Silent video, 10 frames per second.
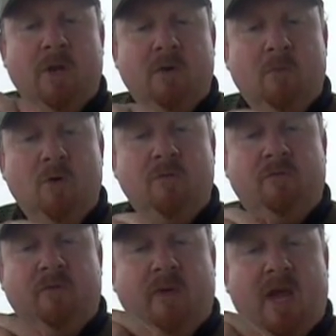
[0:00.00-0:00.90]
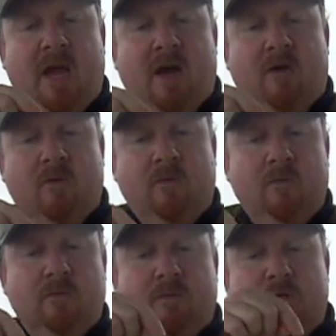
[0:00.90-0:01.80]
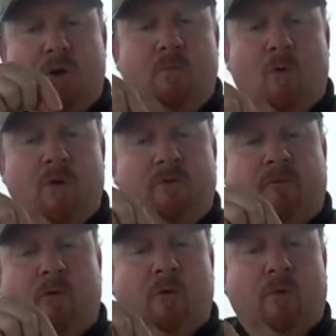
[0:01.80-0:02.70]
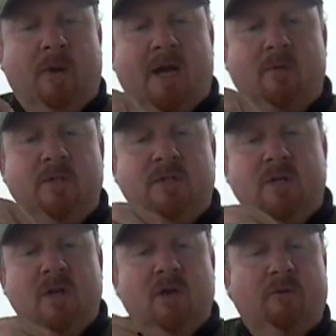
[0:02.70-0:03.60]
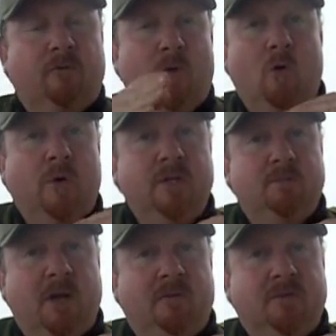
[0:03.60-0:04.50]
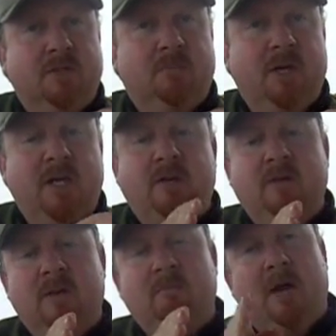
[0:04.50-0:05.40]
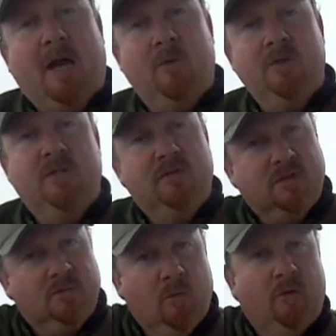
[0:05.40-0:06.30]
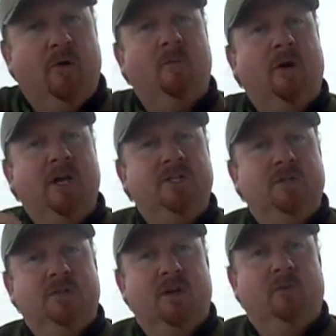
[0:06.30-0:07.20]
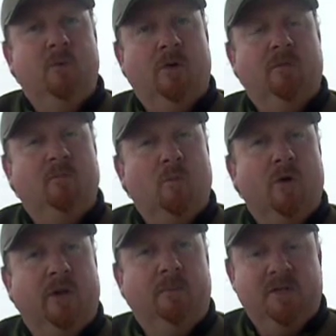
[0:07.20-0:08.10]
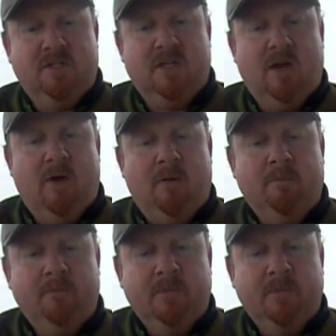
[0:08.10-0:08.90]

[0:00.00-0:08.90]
We can move our toe point forward or backwards. Forward is better for speed, backwards gives us more vibration, so if we want to work it a bit slower.